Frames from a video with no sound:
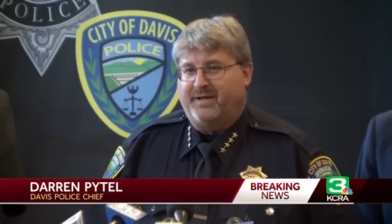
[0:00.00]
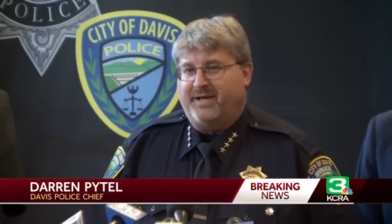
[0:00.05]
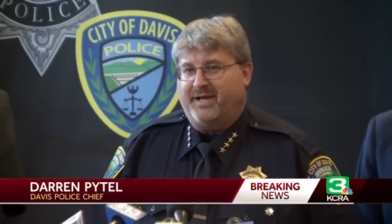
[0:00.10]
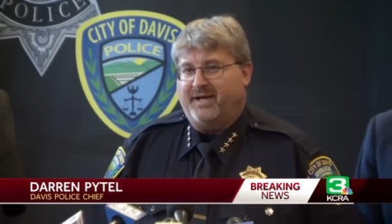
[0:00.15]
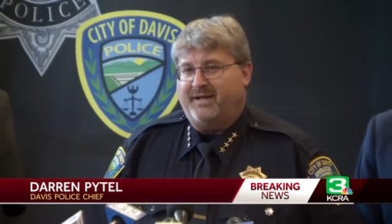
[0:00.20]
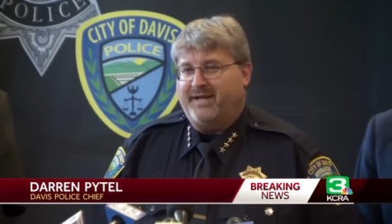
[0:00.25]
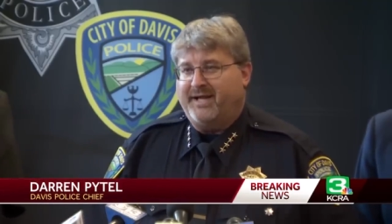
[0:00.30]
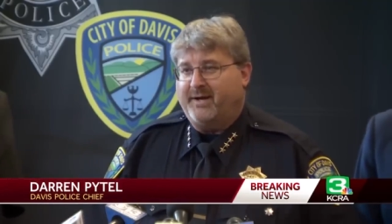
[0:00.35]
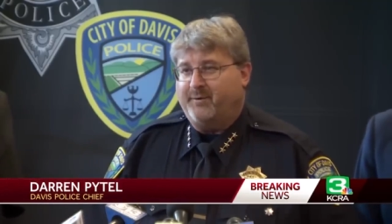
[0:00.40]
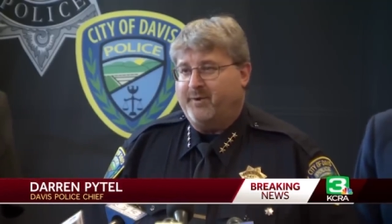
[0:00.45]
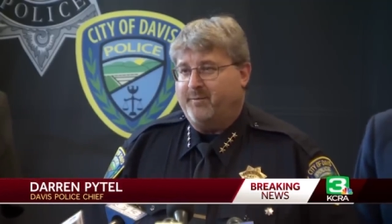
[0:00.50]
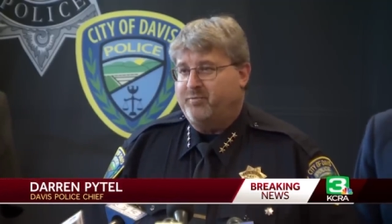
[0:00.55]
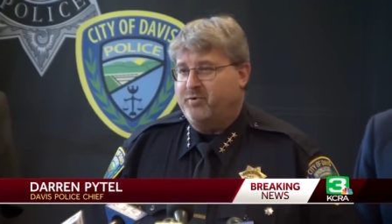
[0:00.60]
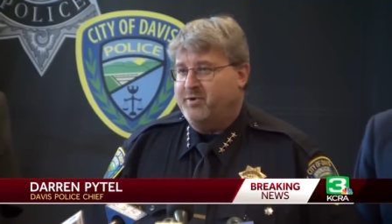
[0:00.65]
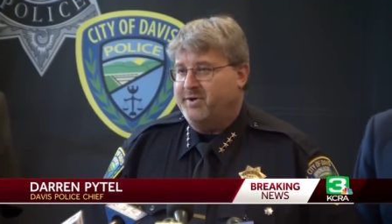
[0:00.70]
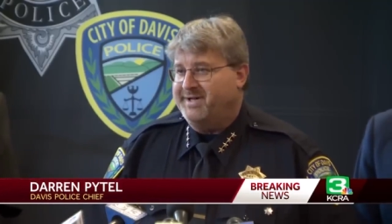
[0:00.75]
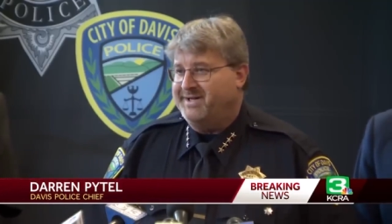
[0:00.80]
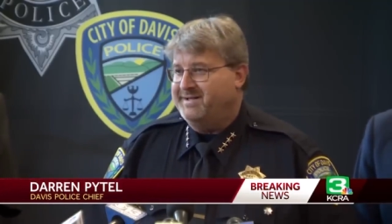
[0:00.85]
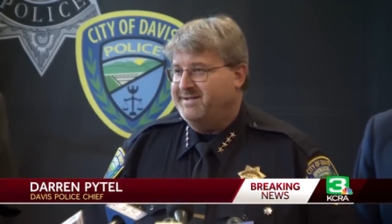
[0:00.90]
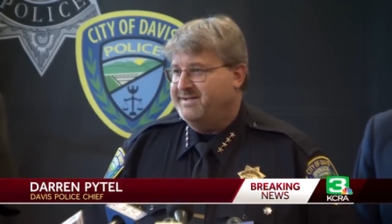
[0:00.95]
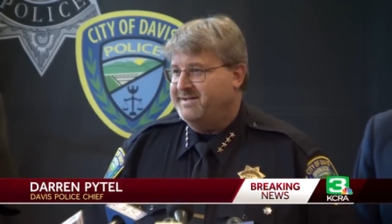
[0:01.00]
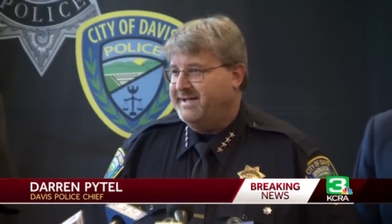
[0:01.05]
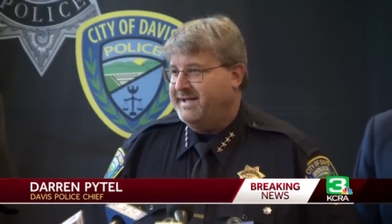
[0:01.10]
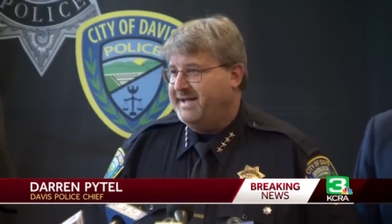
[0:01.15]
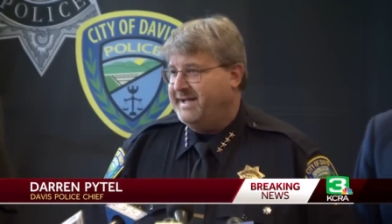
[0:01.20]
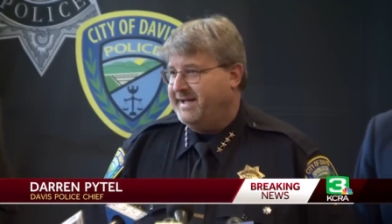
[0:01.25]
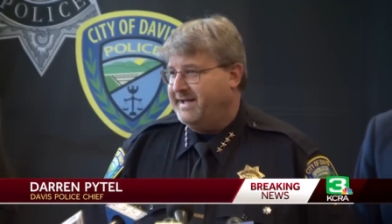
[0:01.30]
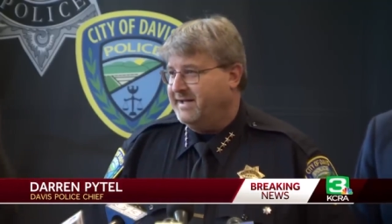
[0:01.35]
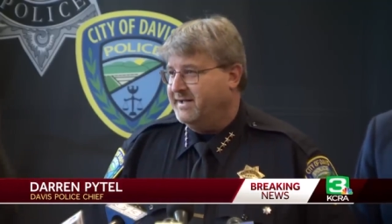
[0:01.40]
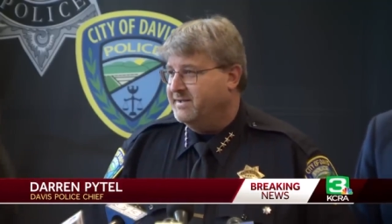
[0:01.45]
and they reported
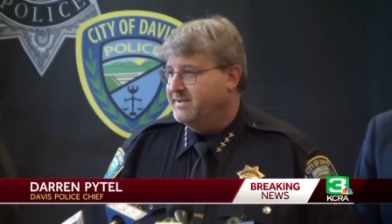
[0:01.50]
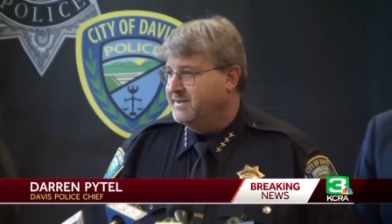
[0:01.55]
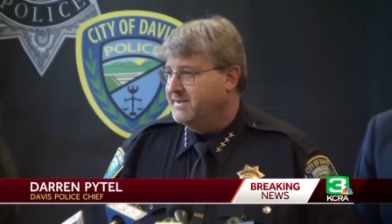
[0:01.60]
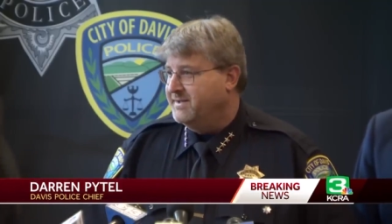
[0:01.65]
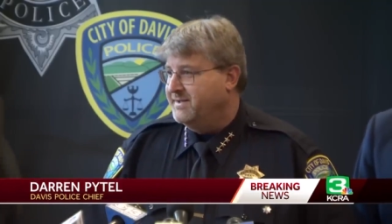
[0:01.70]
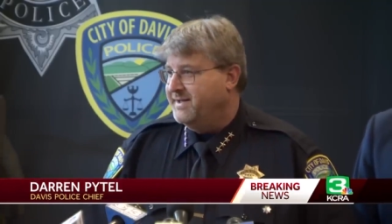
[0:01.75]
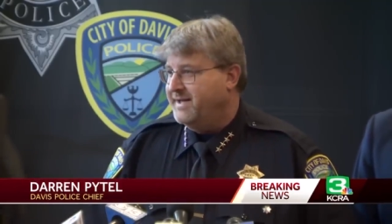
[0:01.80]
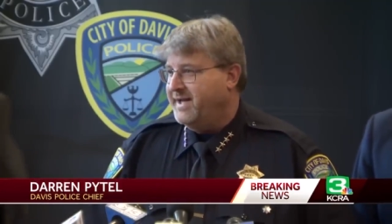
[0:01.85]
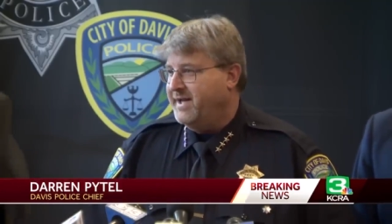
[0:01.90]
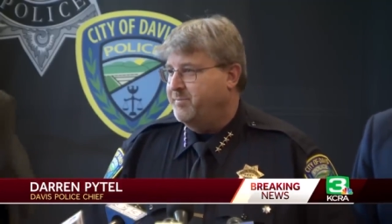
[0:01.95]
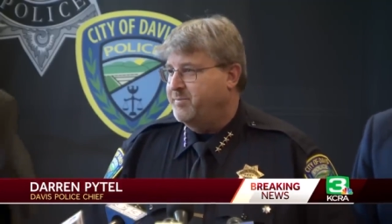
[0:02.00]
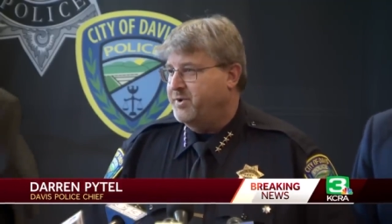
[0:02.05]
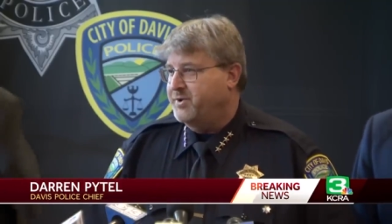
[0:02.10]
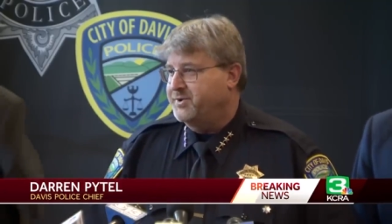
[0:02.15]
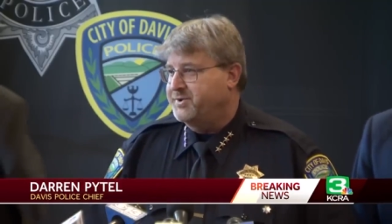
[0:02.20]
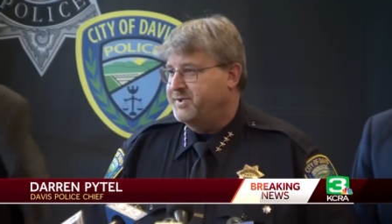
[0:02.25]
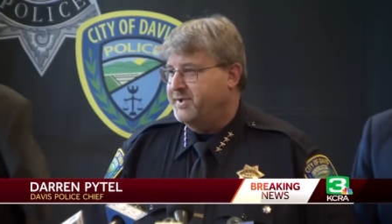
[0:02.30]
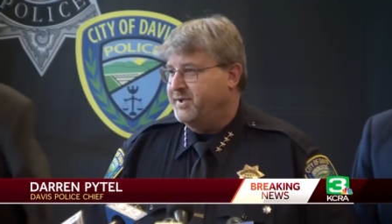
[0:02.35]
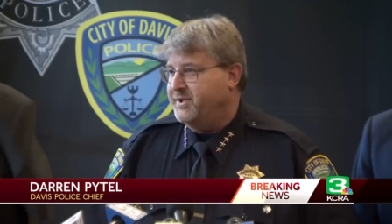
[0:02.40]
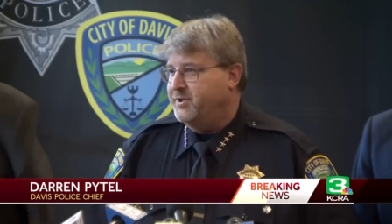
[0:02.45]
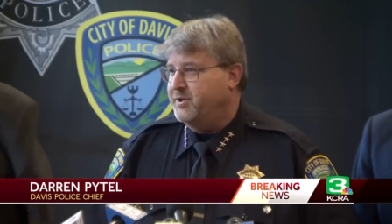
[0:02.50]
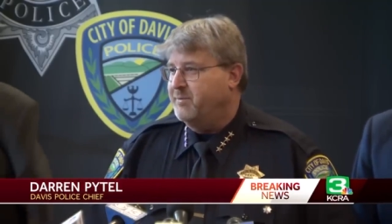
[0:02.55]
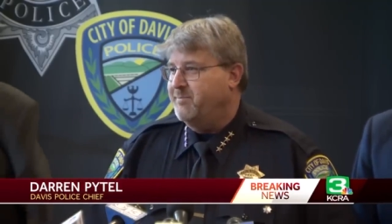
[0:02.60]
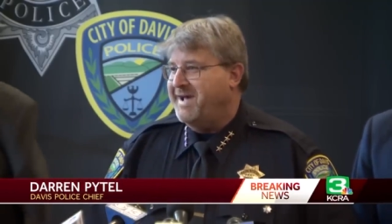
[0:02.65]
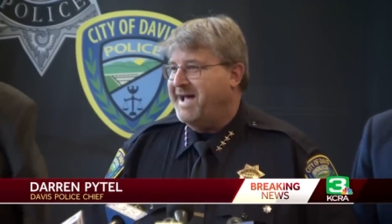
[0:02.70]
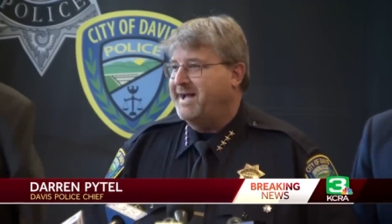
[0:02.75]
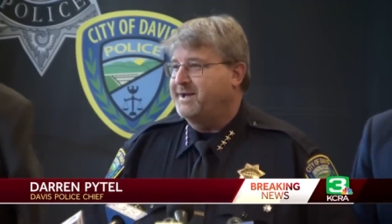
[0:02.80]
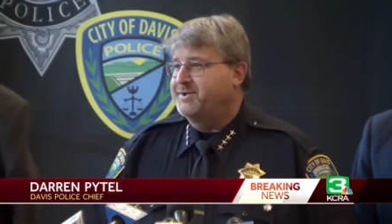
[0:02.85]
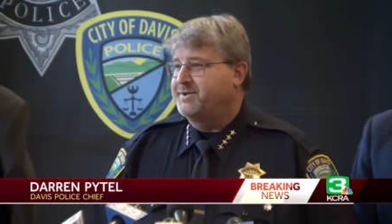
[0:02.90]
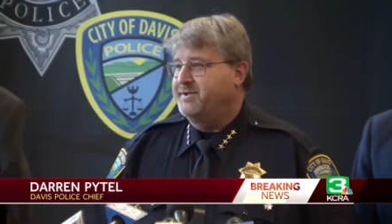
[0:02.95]
seeing a person who
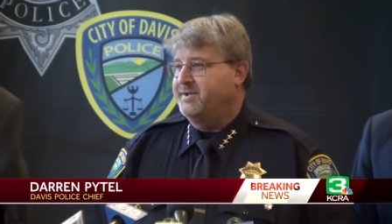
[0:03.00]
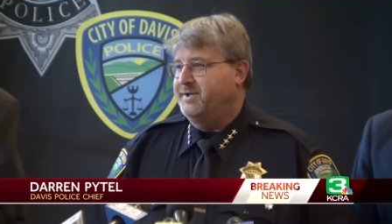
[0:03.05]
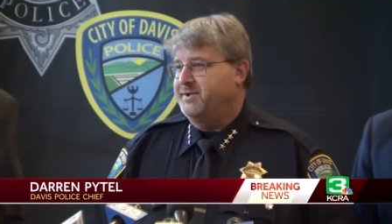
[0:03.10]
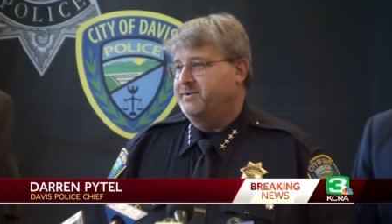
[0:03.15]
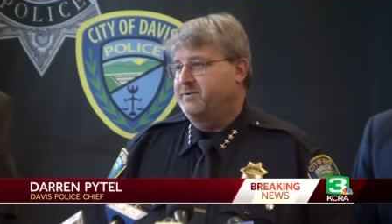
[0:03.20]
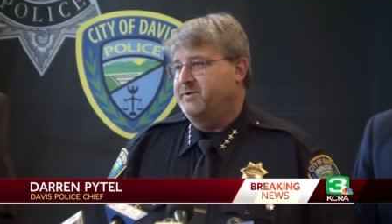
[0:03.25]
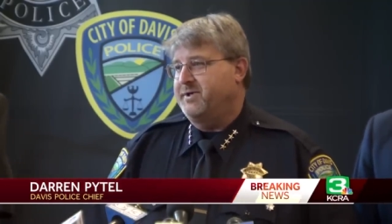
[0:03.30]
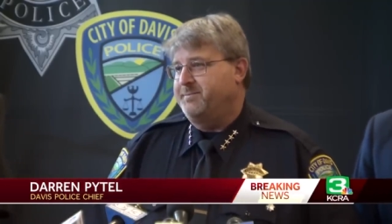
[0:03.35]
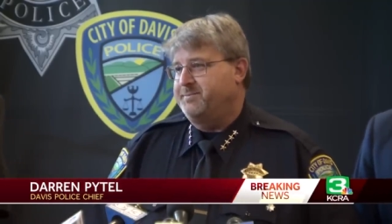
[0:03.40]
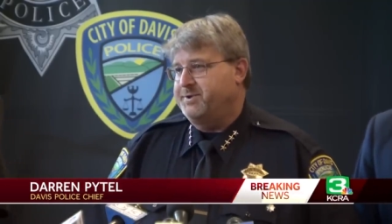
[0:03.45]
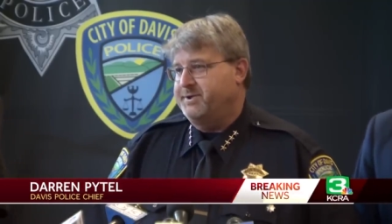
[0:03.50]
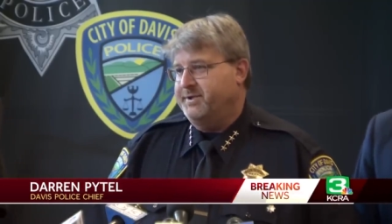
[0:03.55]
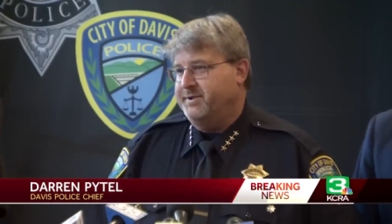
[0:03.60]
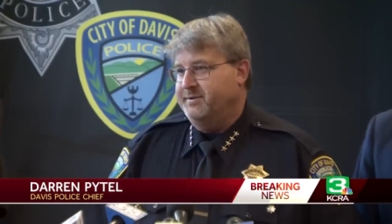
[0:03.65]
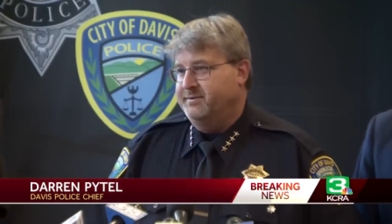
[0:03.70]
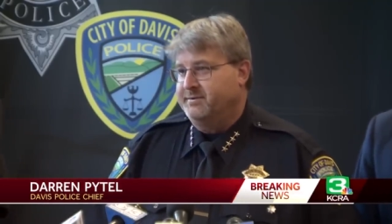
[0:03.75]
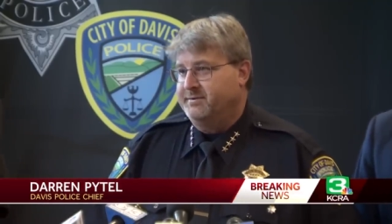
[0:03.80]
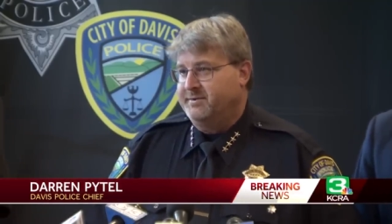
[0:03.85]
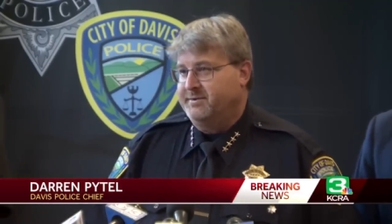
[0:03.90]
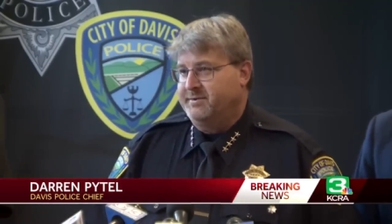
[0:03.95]
matched the description